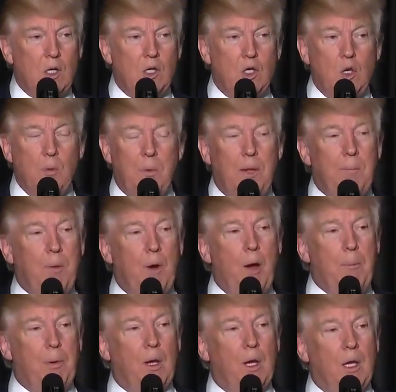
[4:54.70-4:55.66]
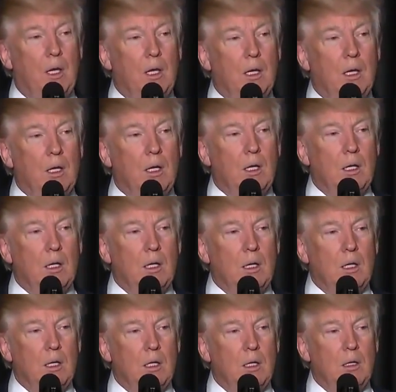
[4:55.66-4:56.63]
to be appropriate.
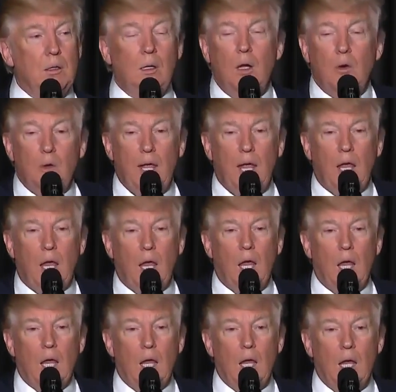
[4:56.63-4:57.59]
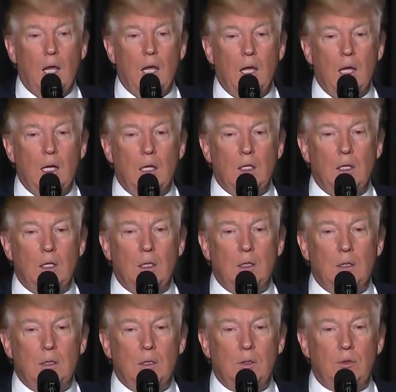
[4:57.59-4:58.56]
Okay.
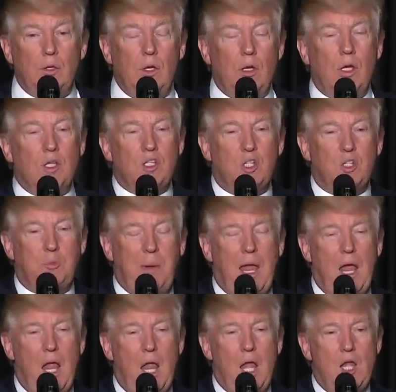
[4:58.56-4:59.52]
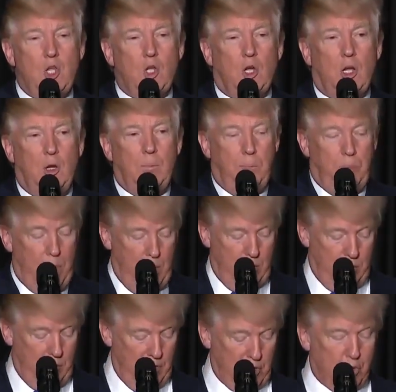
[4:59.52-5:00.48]
So you can suspend, you can
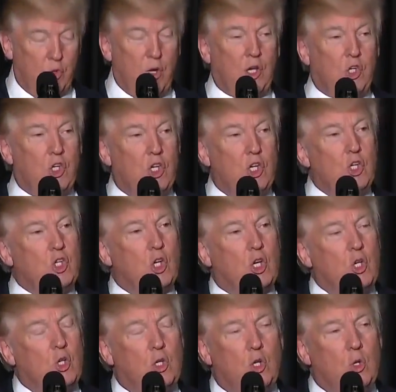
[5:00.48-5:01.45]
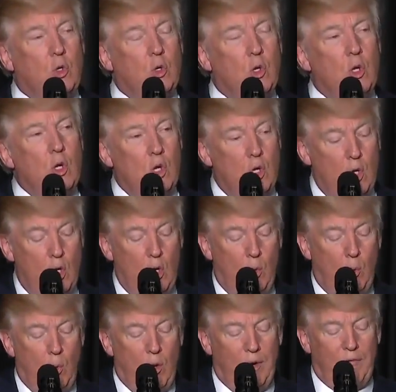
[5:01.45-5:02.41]
put restrictions, you can do
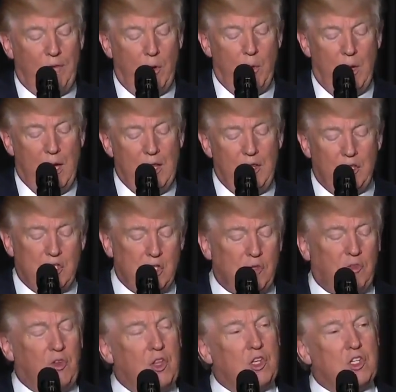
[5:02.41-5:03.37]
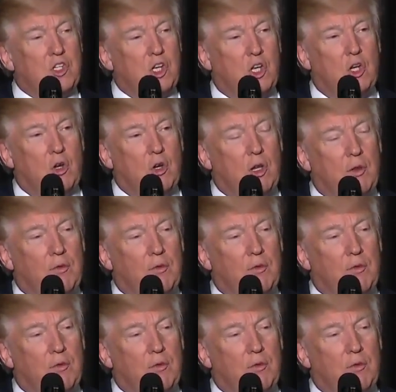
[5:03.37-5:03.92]
whatever you want. And this is for the security